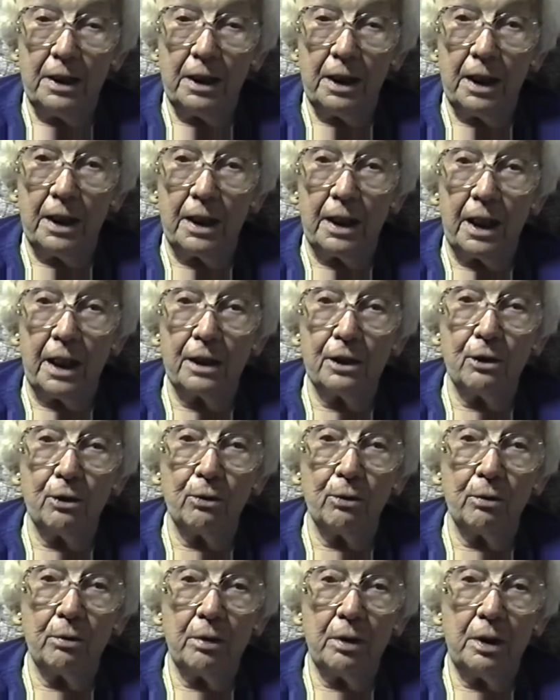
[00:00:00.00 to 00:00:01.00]
And I
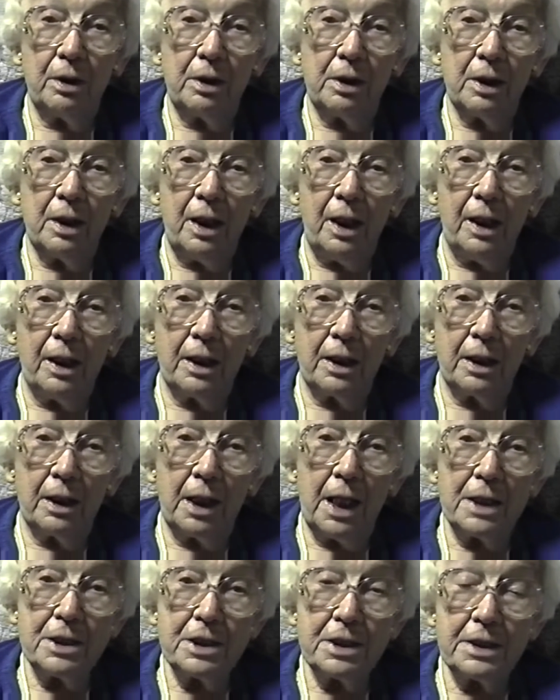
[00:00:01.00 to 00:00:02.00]
know a
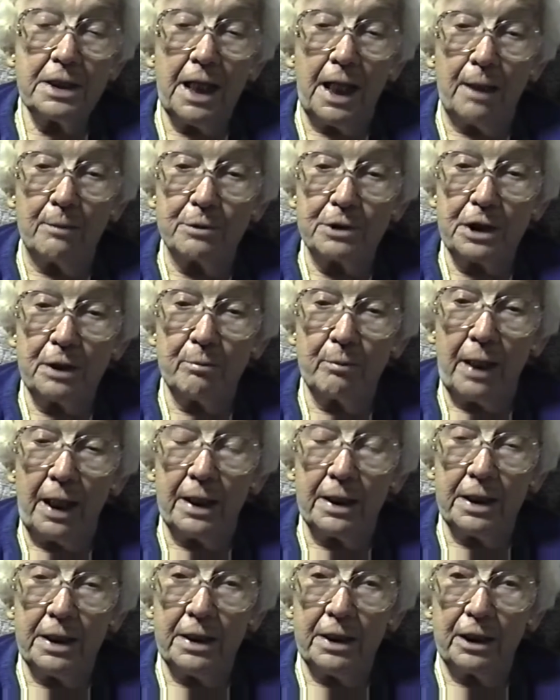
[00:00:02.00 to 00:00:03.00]
lot of times
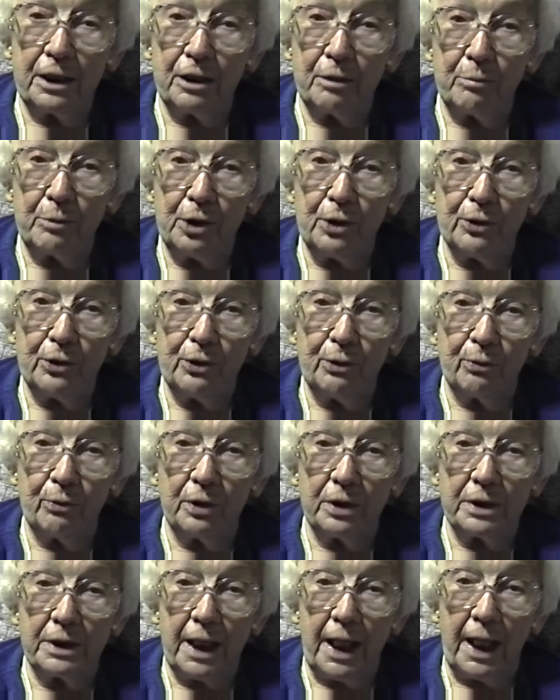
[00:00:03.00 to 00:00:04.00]
somebody in the community
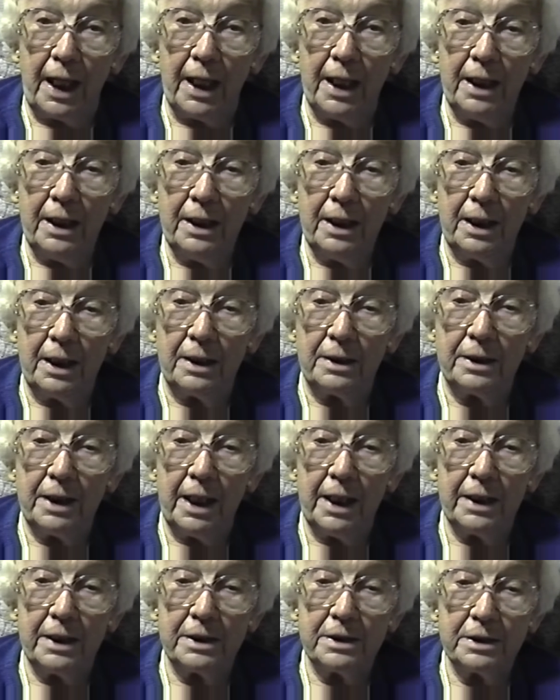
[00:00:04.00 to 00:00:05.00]
would die, and
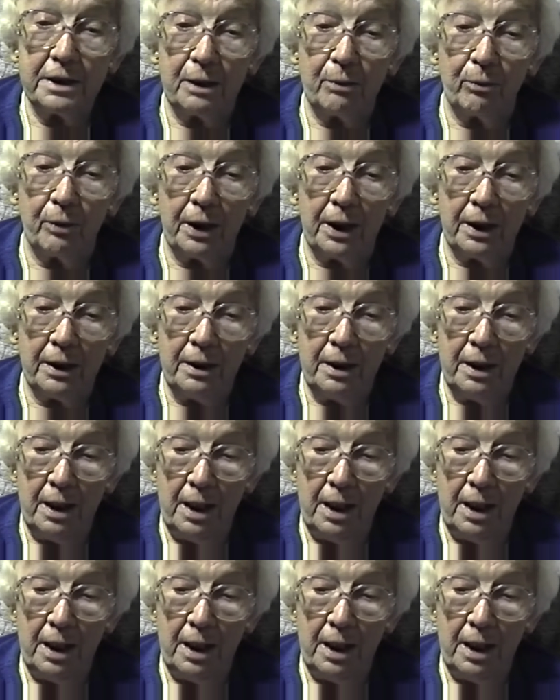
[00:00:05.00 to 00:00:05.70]
Daddy said, "Well,